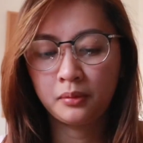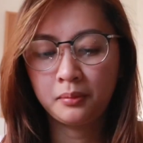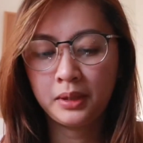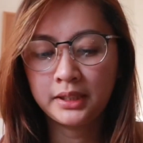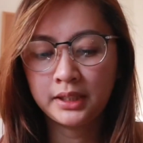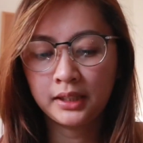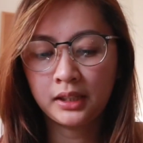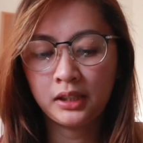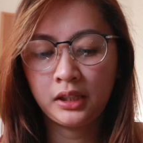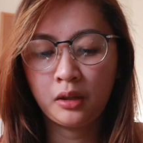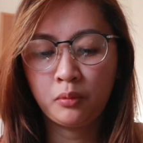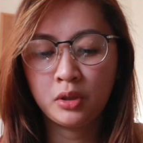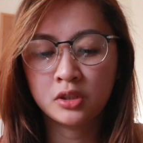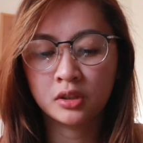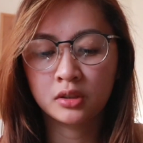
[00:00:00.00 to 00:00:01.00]
Basically,
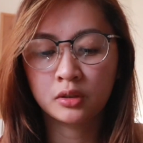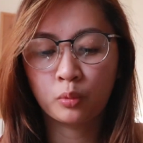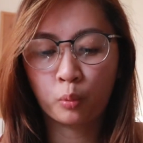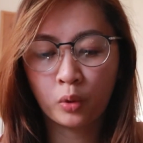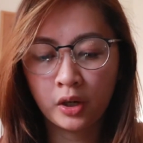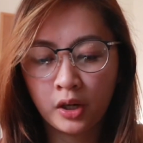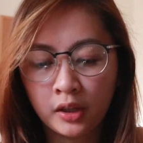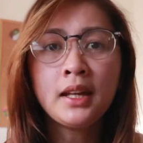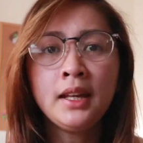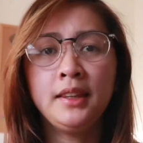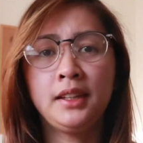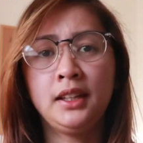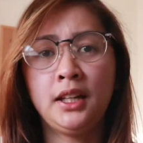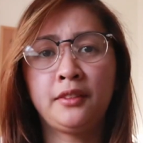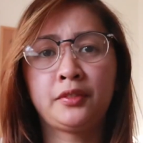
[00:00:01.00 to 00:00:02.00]
we just worked, and
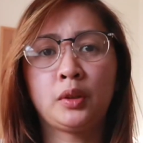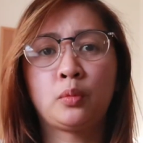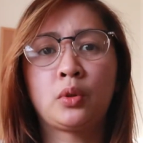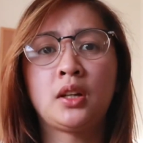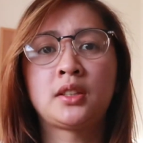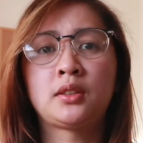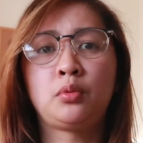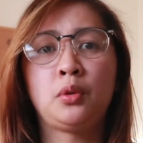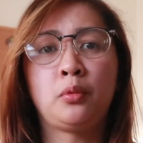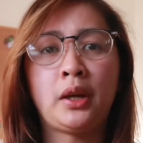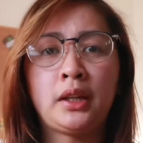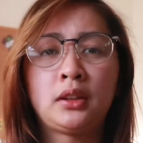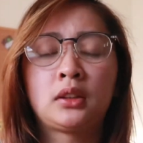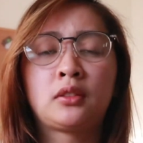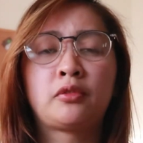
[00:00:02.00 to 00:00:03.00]
then afterwards, we
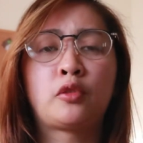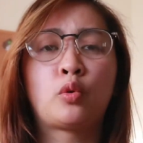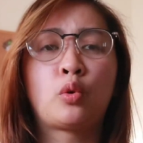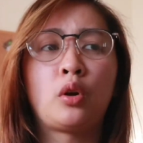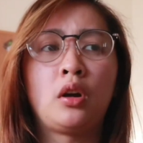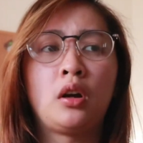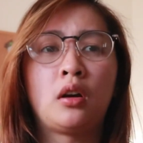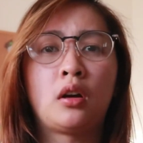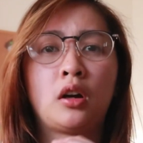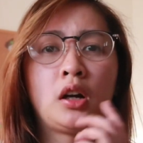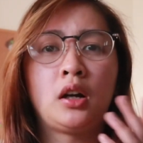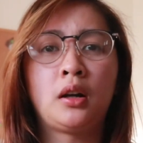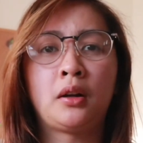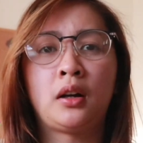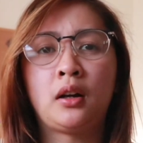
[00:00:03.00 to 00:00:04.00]
went for
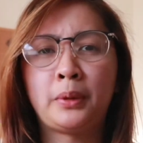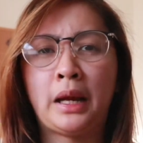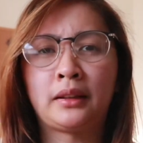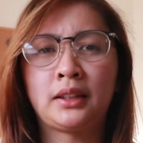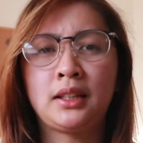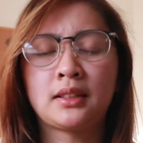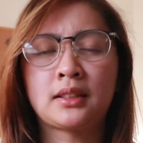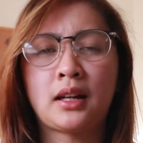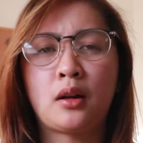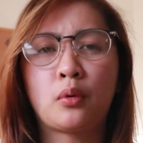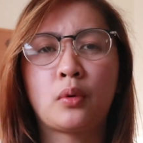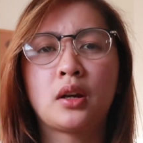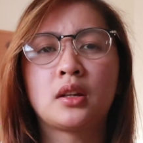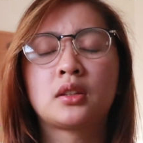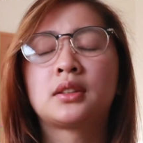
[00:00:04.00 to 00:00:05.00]
our practice
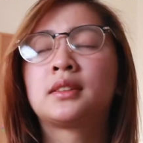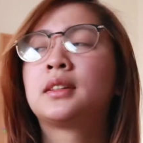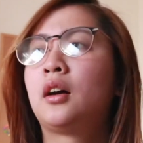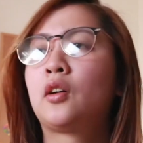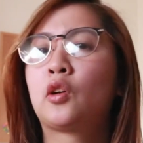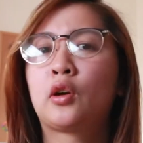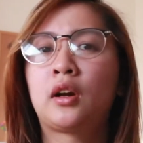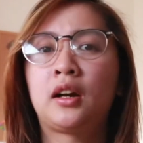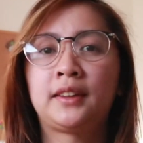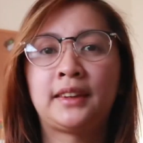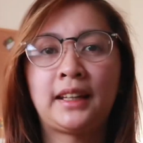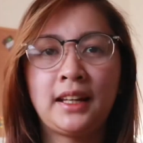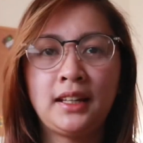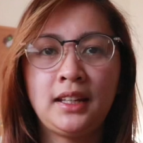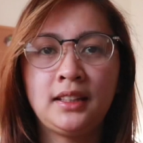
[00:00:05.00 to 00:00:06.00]
hours or our
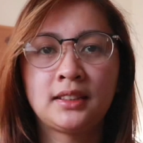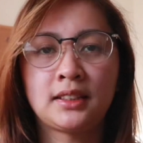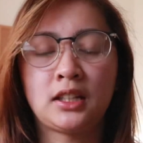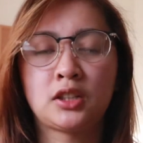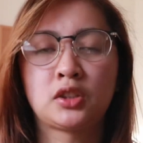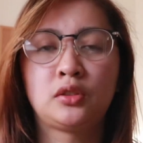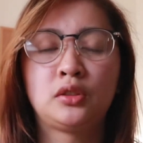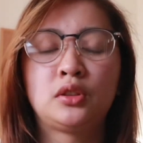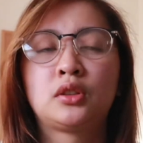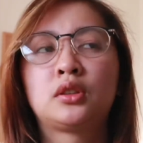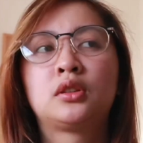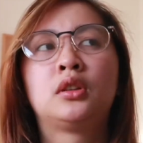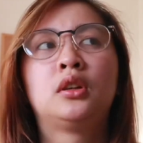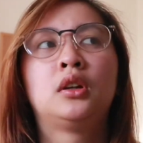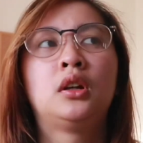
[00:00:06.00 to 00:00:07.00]
training sessions.